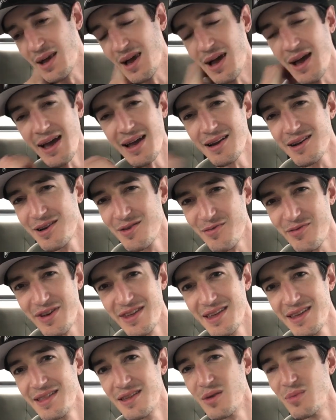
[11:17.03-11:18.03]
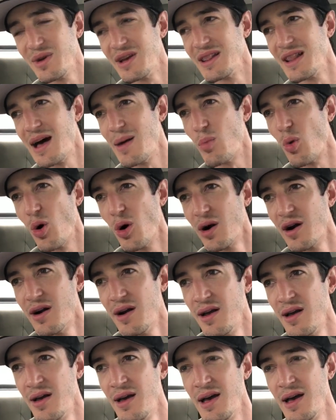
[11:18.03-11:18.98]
I had a good feeling there'd be a lot more